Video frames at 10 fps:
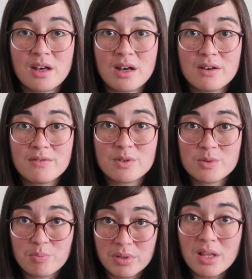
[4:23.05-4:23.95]
of this
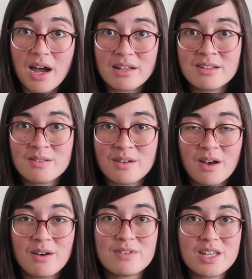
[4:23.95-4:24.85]
plot
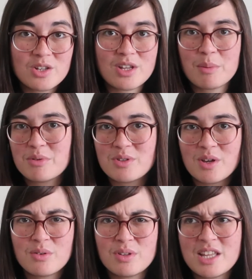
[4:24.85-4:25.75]
of each
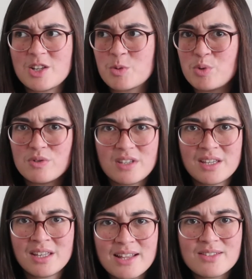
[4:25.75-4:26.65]
episode, each
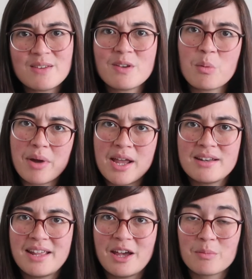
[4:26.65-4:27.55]
movie, and see if you can break it
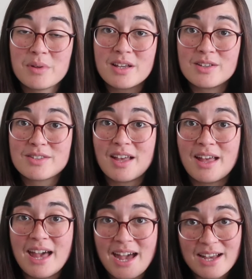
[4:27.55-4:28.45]
down. Because
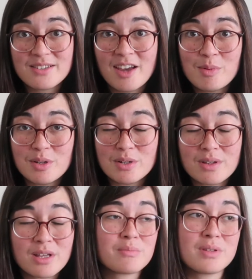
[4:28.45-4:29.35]
as I've been
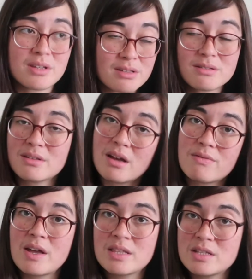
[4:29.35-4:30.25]
doing it, because I
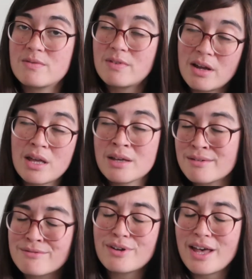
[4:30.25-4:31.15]
find that it's a very
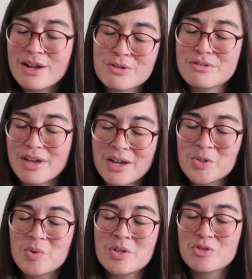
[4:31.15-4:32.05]
helpful
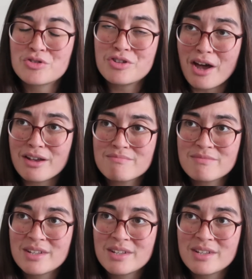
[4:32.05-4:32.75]
exercise when you're stuck